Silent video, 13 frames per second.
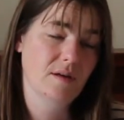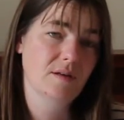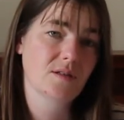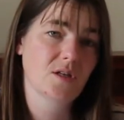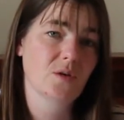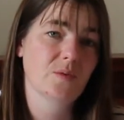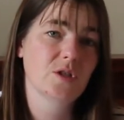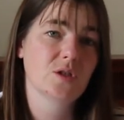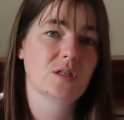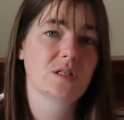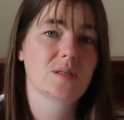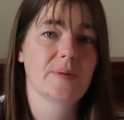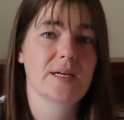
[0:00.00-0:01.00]
So we
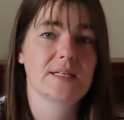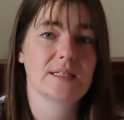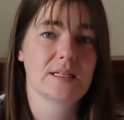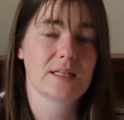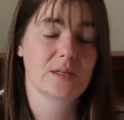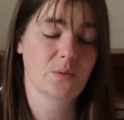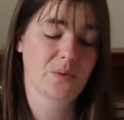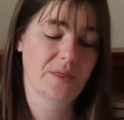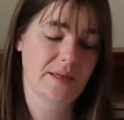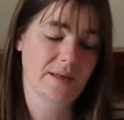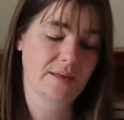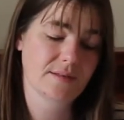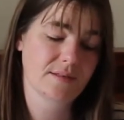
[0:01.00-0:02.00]
shouldn't despise the little
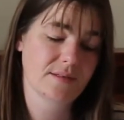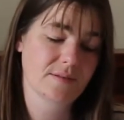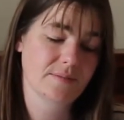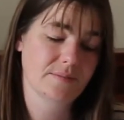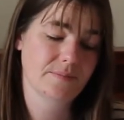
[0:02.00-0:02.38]
things.